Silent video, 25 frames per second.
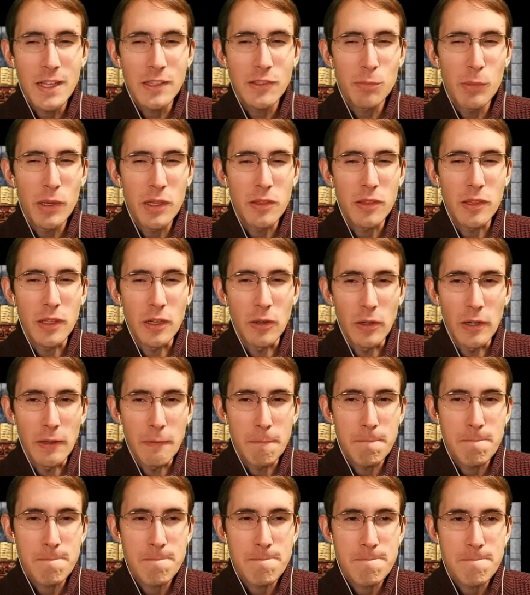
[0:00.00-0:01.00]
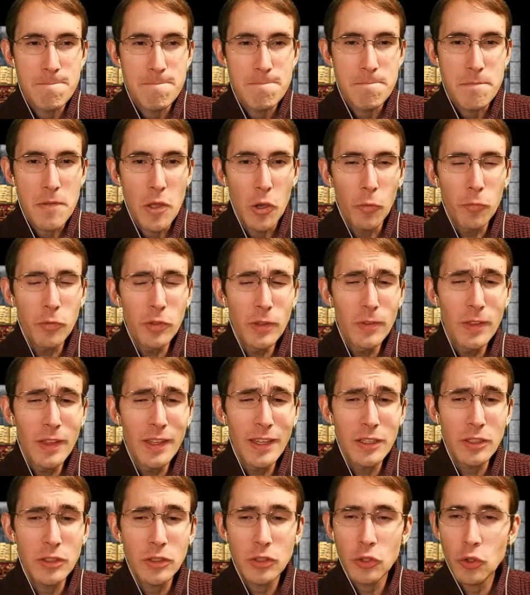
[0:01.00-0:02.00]
That's my theory. Hopefully
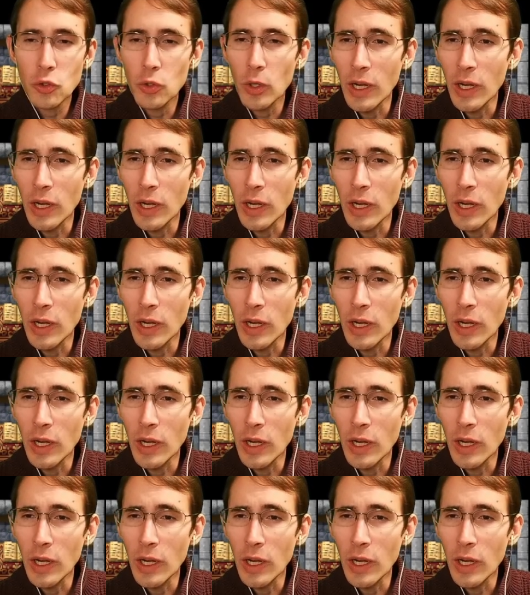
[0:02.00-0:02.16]
they